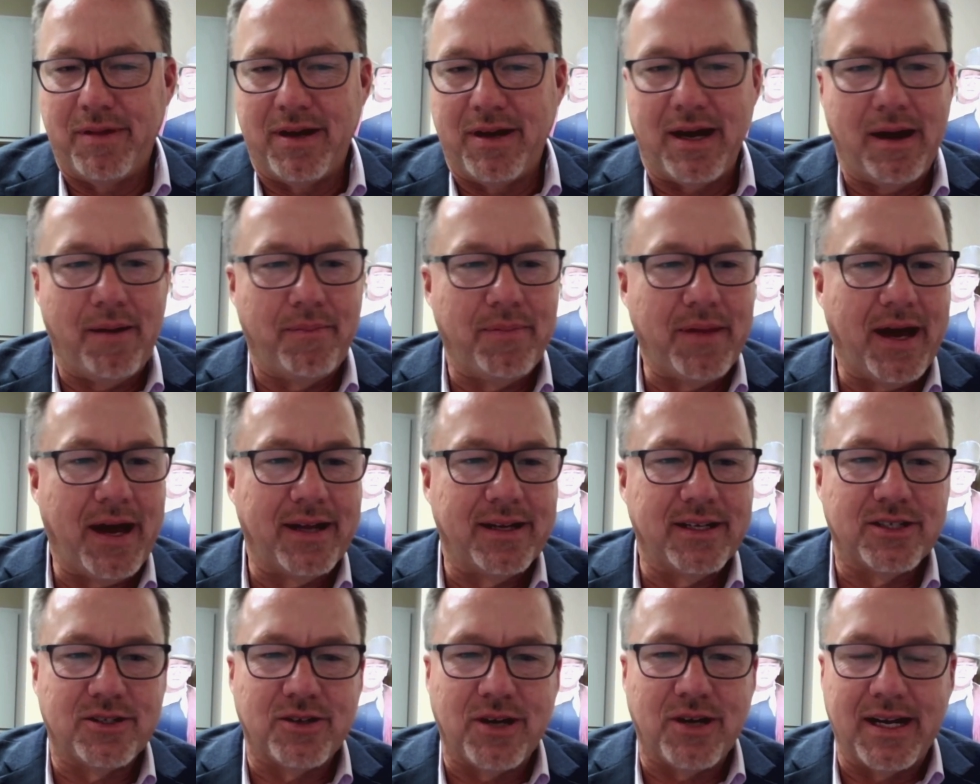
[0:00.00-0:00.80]
I'm
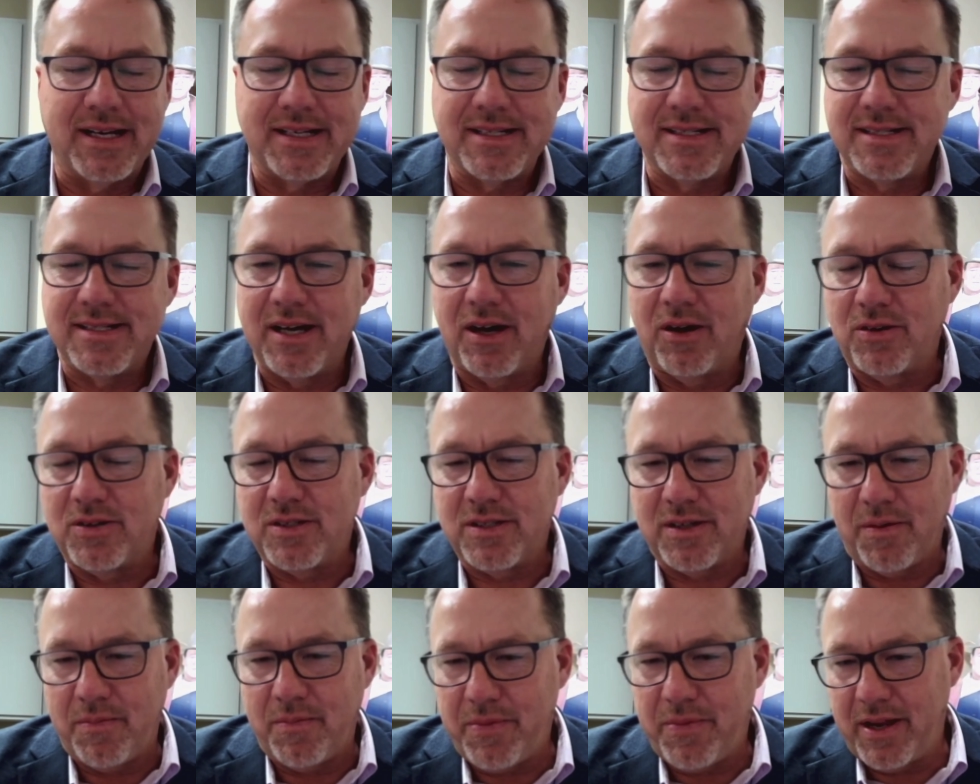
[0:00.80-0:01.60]
not just trying to
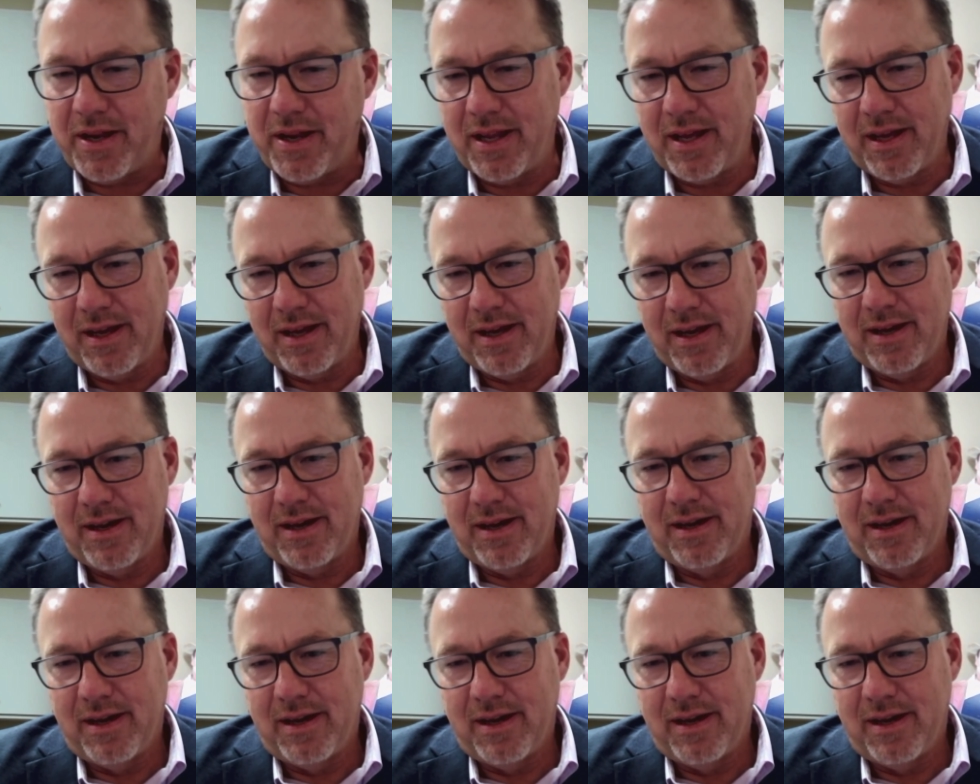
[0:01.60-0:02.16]
sell something.